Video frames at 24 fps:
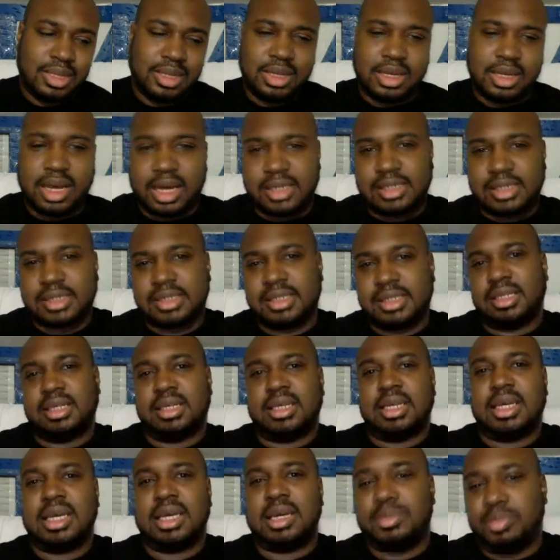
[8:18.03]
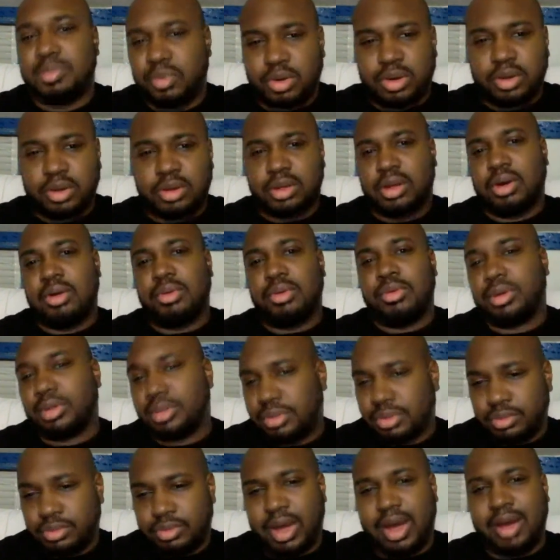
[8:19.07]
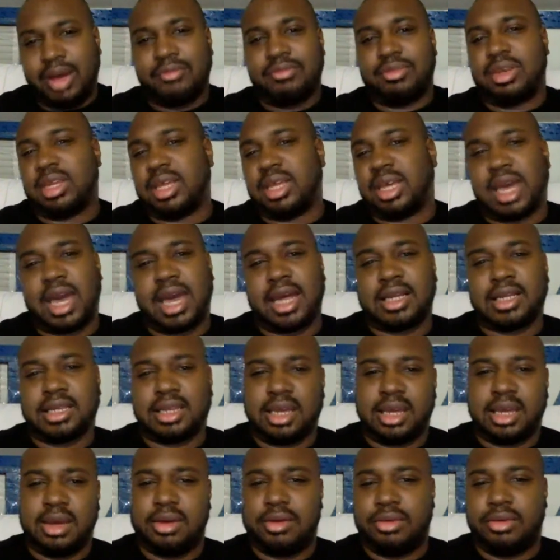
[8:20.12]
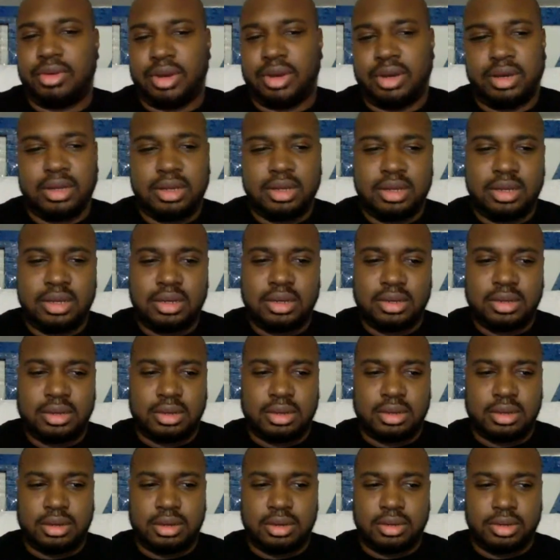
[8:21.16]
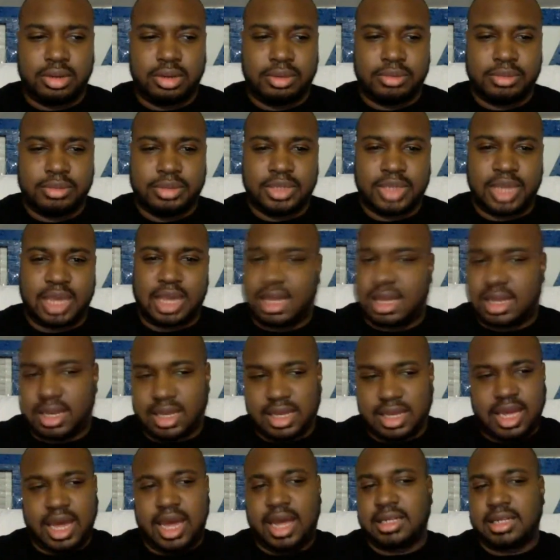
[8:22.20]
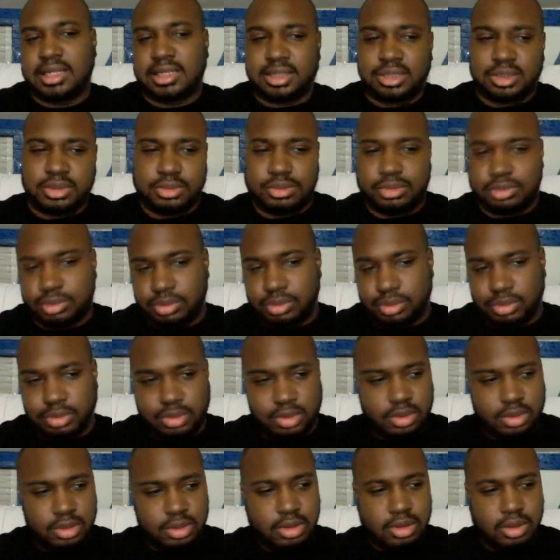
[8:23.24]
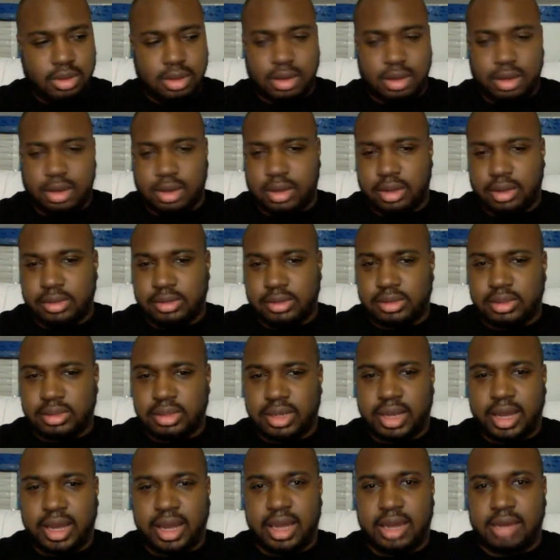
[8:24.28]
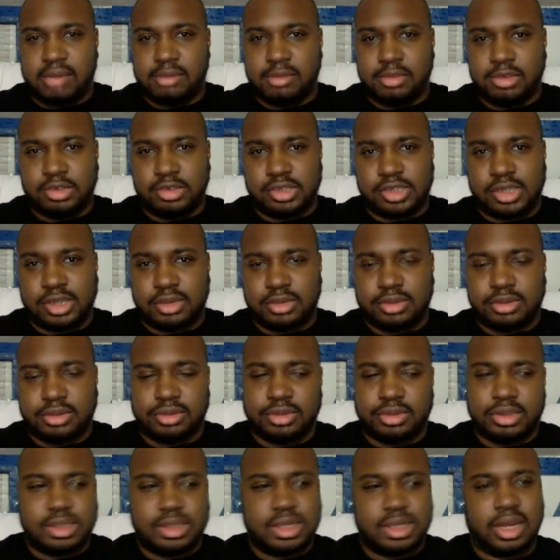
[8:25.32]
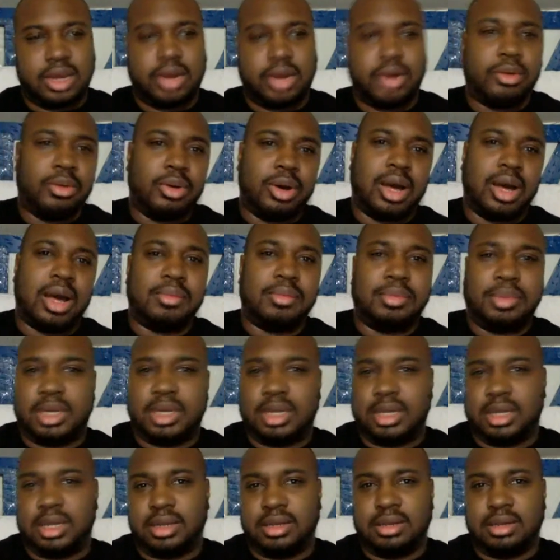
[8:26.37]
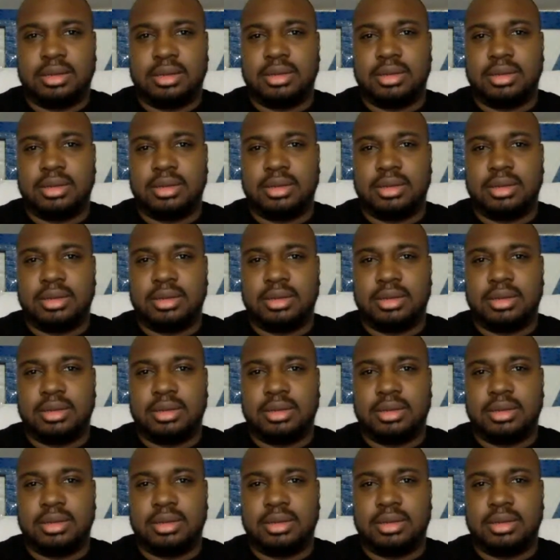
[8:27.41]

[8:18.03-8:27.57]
constantly keep on going through having the cat there, and him taking the cat to the animal shelter? It's like, oh, well, how many